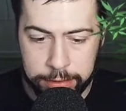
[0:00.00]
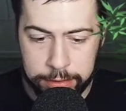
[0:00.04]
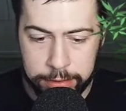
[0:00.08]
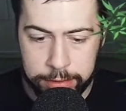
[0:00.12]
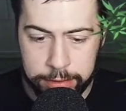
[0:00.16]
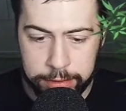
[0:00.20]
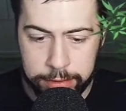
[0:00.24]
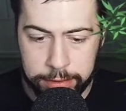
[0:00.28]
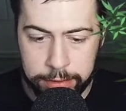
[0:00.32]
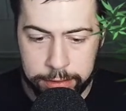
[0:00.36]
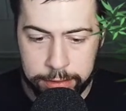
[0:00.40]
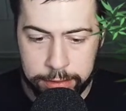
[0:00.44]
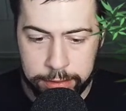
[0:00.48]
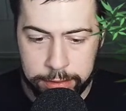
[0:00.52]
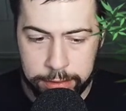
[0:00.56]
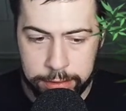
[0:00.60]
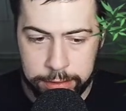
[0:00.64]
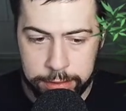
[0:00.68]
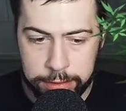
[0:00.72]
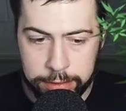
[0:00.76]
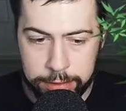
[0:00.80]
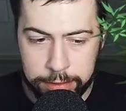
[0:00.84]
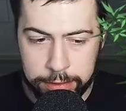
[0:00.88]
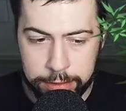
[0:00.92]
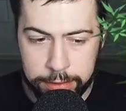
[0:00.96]

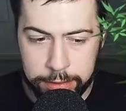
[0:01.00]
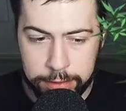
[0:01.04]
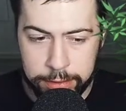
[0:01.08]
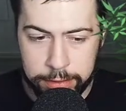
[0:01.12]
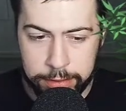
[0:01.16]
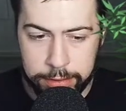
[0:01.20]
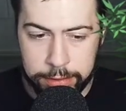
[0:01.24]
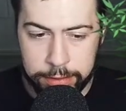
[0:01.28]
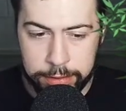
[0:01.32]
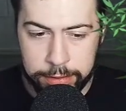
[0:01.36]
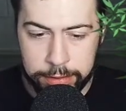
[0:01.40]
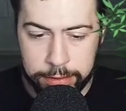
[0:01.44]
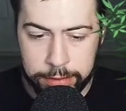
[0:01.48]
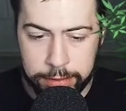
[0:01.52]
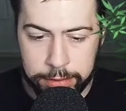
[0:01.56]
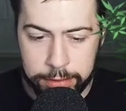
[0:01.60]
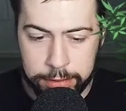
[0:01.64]
Nobody speaks.